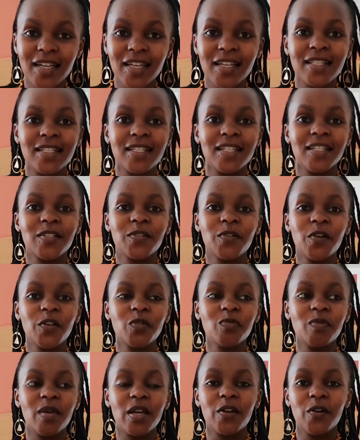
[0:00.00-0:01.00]
It's going
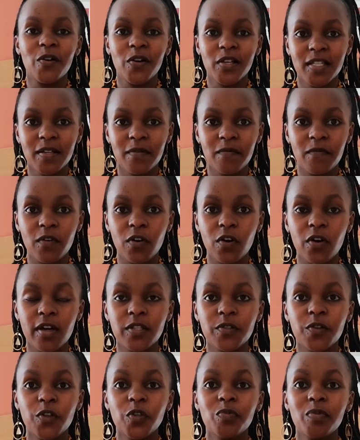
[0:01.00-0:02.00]
to be an awesome vlog.
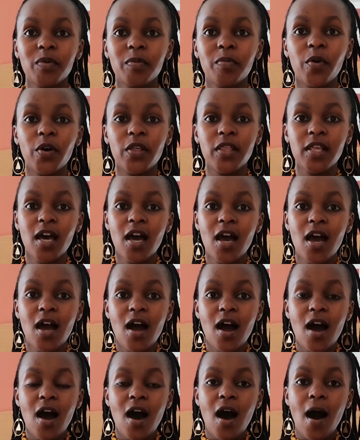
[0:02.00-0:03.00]
It's going to be both
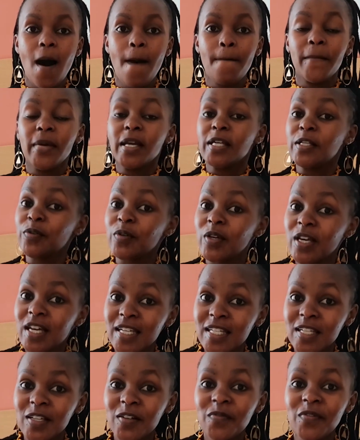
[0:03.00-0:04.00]

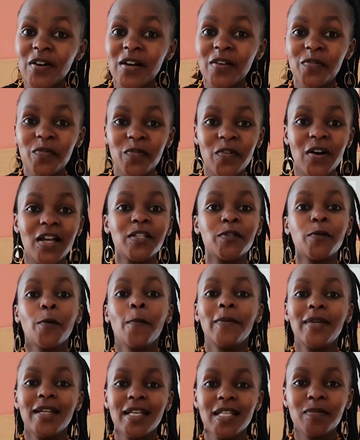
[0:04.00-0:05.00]
educative and fun, so
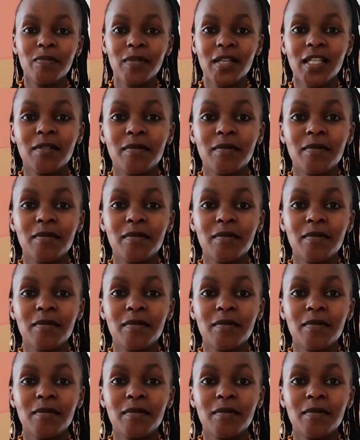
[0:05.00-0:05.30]
please,